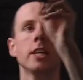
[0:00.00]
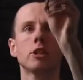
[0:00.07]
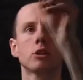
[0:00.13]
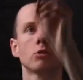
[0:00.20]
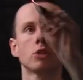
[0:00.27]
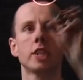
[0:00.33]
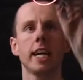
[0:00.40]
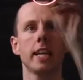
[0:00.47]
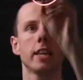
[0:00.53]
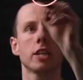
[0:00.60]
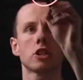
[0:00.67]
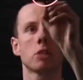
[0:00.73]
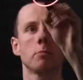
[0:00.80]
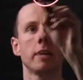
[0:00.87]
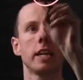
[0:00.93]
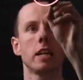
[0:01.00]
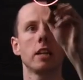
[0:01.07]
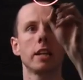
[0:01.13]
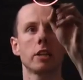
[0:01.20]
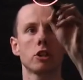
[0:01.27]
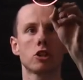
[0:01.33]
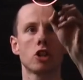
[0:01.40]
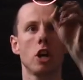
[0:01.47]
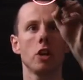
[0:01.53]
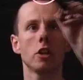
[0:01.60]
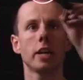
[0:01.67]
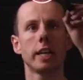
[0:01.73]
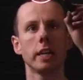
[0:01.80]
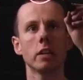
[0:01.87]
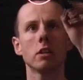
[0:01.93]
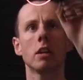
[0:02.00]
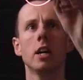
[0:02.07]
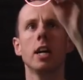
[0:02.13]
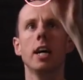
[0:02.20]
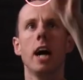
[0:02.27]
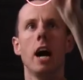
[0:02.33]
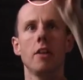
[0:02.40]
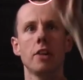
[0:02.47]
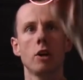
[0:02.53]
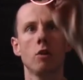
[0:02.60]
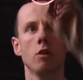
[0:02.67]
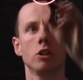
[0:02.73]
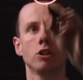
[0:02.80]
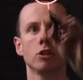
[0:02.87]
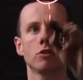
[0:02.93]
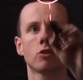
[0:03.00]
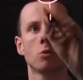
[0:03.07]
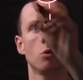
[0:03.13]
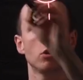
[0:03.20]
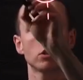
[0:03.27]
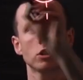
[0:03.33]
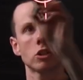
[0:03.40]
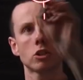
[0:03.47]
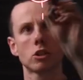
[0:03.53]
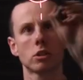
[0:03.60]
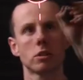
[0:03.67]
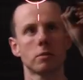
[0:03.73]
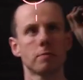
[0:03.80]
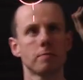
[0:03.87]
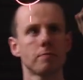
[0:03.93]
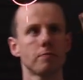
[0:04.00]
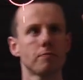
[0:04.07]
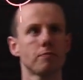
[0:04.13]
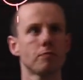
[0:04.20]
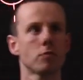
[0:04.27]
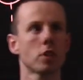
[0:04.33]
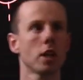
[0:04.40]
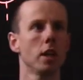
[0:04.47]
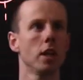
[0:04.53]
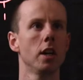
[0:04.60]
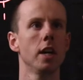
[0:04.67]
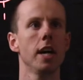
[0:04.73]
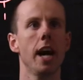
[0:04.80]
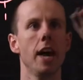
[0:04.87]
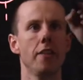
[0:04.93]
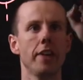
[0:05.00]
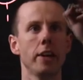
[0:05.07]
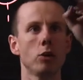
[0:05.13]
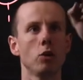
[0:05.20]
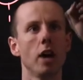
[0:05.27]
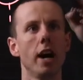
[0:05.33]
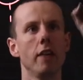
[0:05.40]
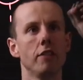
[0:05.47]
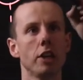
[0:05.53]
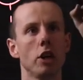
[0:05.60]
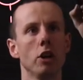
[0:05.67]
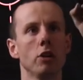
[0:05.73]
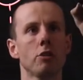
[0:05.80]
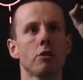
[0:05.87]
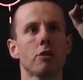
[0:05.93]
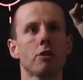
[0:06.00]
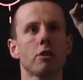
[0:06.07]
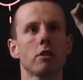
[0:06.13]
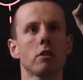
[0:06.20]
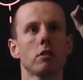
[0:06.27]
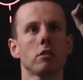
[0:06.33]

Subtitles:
So say this could be like the sun here at the origin of coordinates. And then you have the Earth.